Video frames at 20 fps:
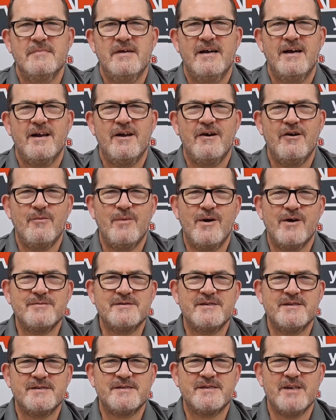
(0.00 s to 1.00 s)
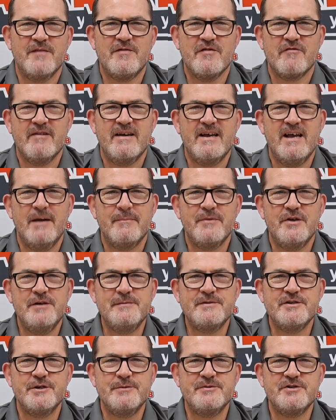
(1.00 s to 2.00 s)
Hello and welcome to the Sofa Rehab
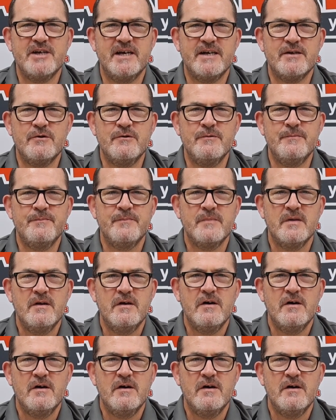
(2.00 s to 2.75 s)
YouTube channel.